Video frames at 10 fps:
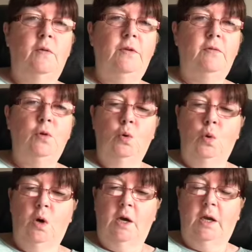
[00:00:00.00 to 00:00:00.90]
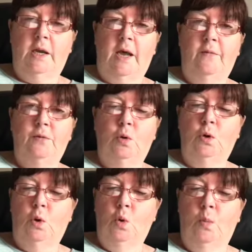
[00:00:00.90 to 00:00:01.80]
If you've not got a craft or
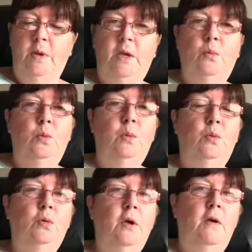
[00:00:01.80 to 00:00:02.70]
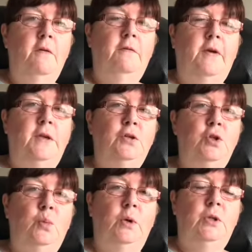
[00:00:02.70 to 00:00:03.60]
a hobby, we will find
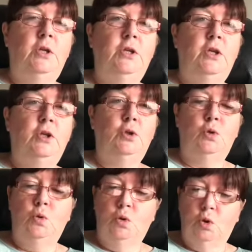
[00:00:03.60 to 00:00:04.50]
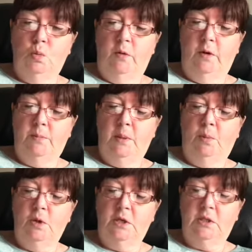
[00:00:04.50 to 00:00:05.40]
you one that you can do. So we had
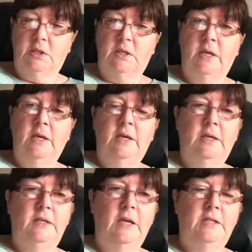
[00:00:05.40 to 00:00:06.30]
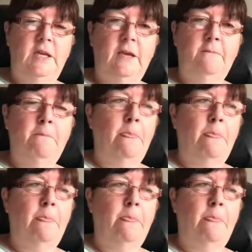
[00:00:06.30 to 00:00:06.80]
people yesterday knitting,